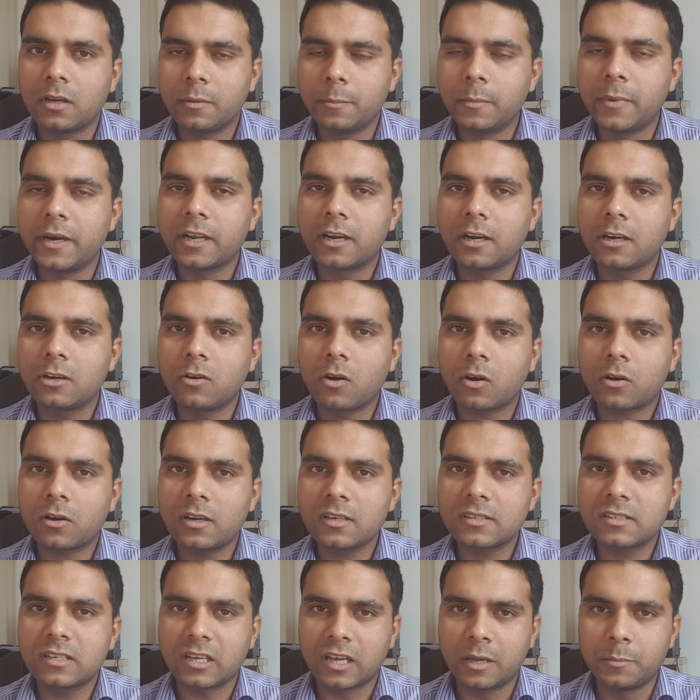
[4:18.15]
medical
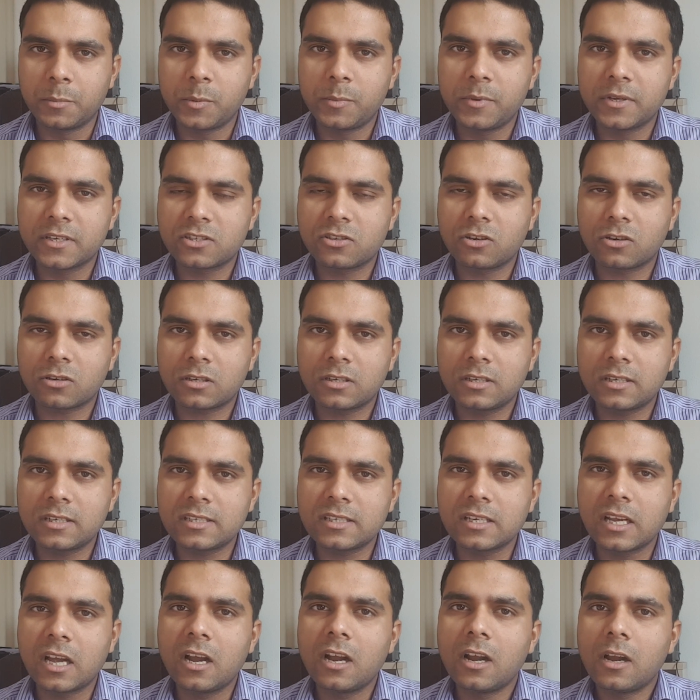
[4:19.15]
doctors like MBBS
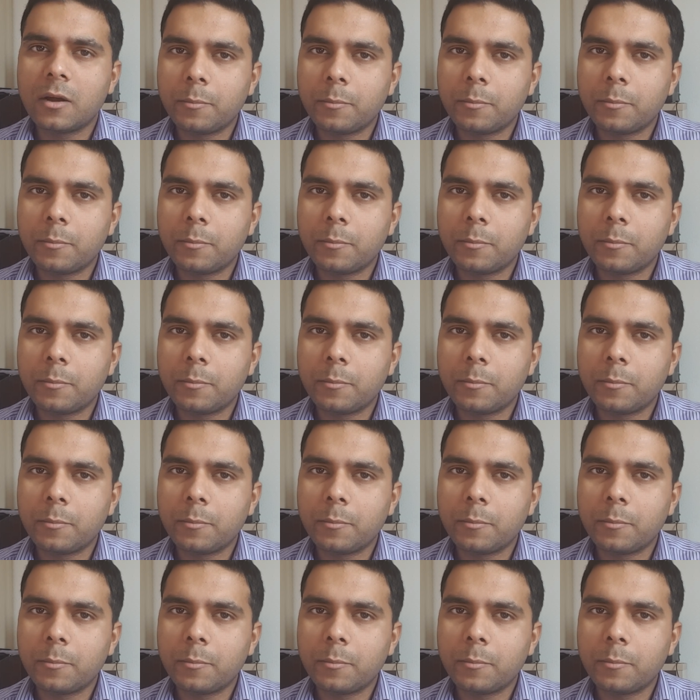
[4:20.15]
doctors.